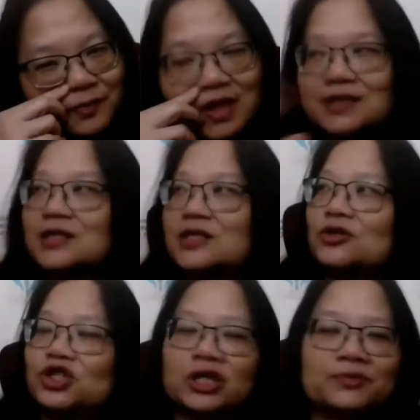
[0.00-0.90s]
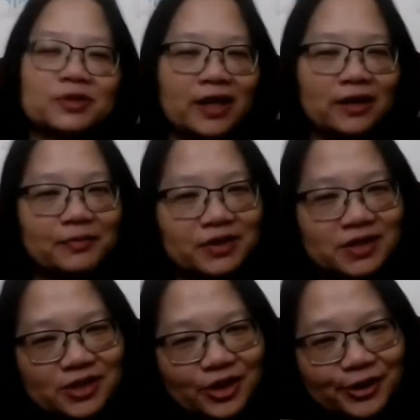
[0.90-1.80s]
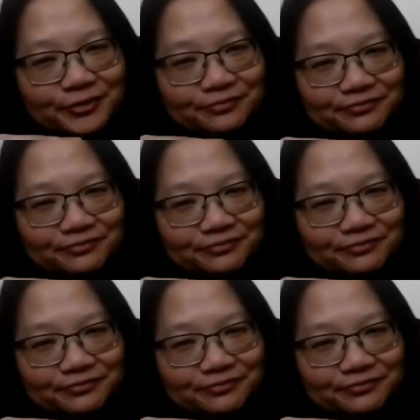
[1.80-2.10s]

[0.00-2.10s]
because it's so cheap to get a business card.